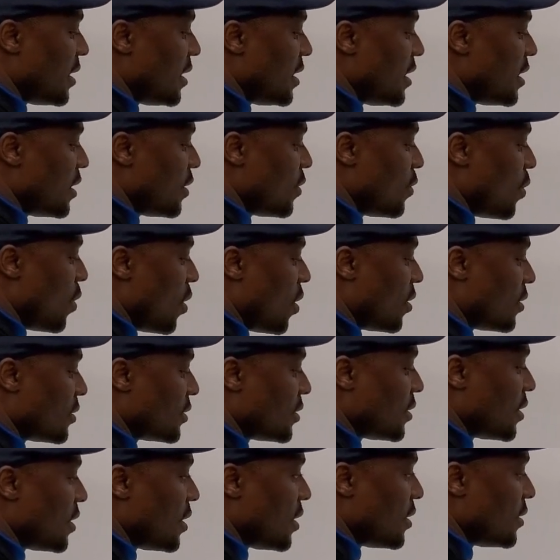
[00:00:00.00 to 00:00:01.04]

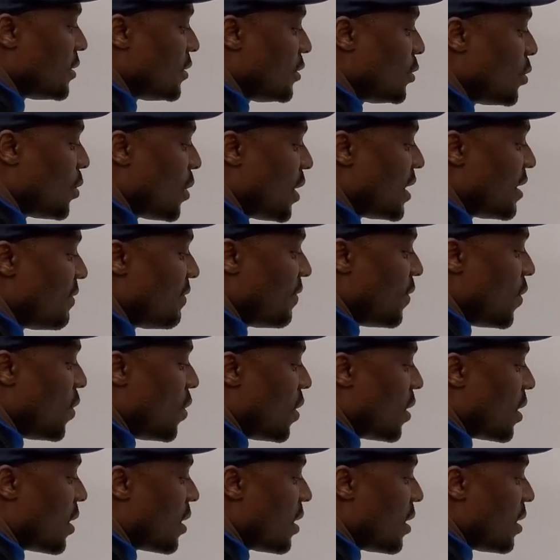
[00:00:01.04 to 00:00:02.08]
equals
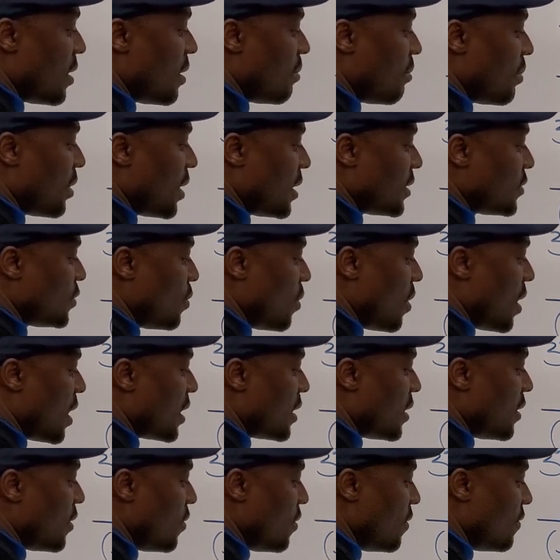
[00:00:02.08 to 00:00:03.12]
24 plus
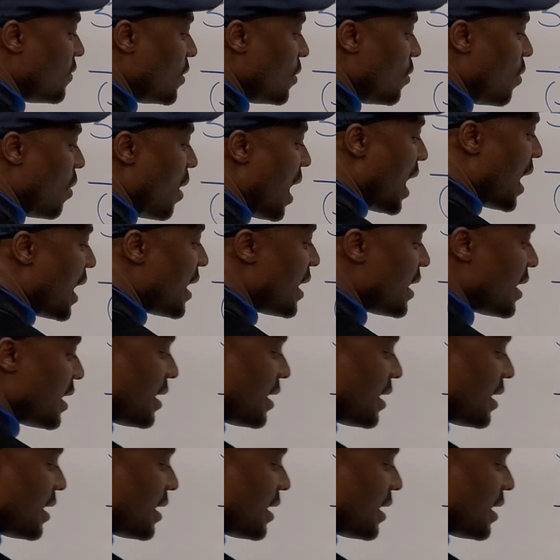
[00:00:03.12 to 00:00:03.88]
1 over y.